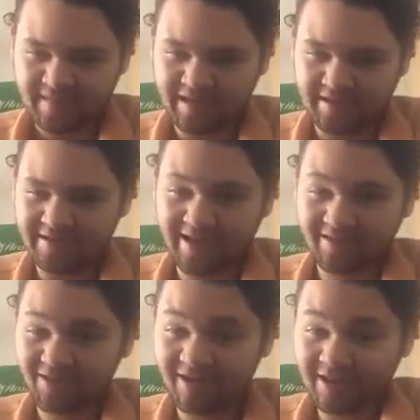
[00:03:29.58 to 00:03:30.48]
and Dan
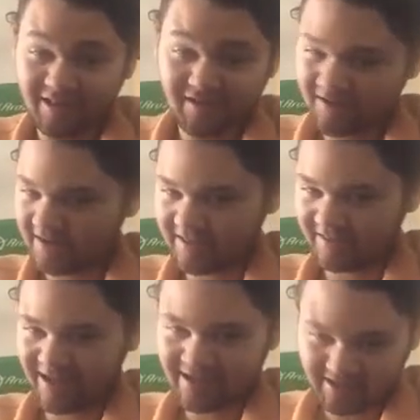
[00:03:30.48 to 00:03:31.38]
Slott clearly doesn't
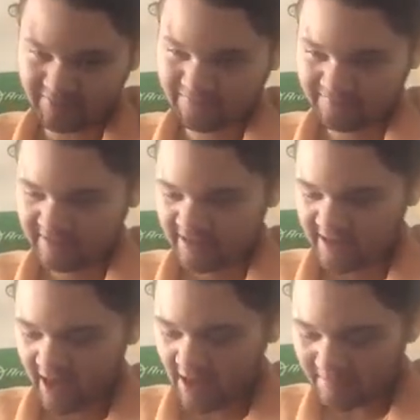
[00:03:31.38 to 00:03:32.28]
like him.
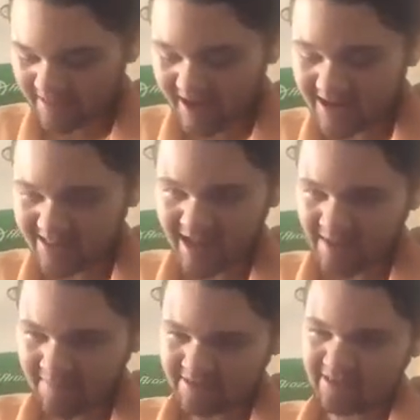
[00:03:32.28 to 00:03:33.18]
But it's kind of the
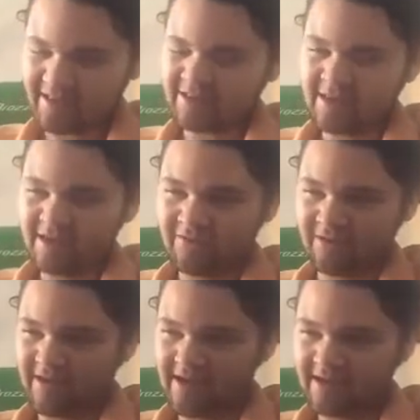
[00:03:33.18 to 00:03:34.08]
opposite,
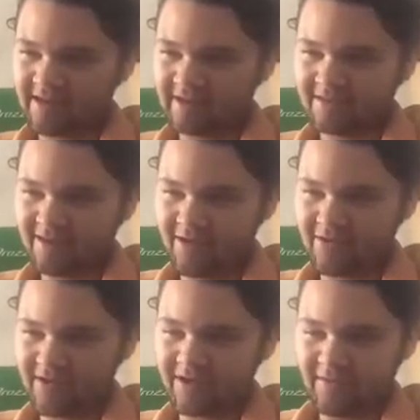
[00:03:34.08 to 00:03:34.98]
where like
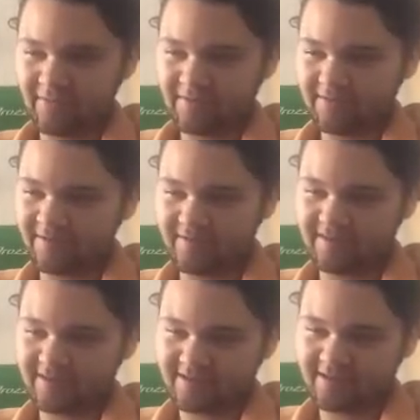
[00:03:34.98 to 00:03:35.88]
Tony, whenever he is
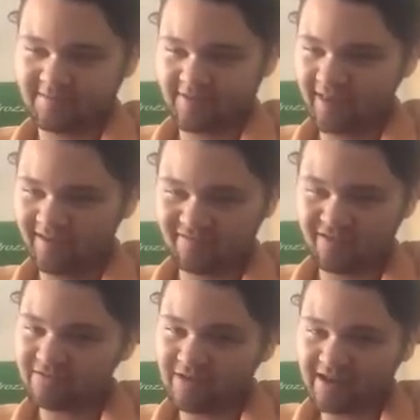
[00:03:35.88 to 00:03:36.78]
just himself
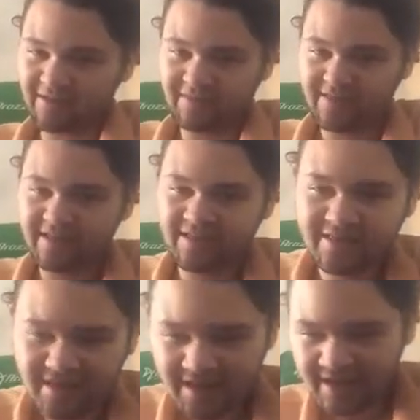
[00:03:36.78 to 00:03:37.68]
running a
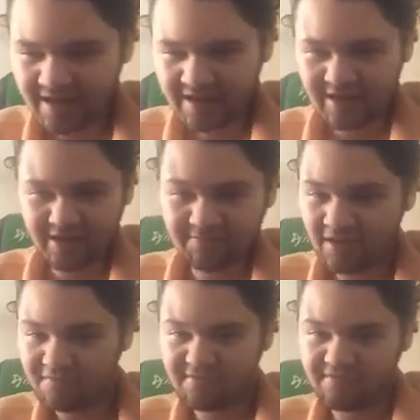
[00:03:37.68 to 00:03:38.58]
business, he's
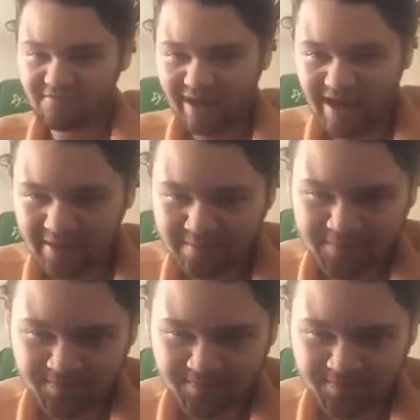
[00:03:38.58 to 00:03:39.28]
perfectly fine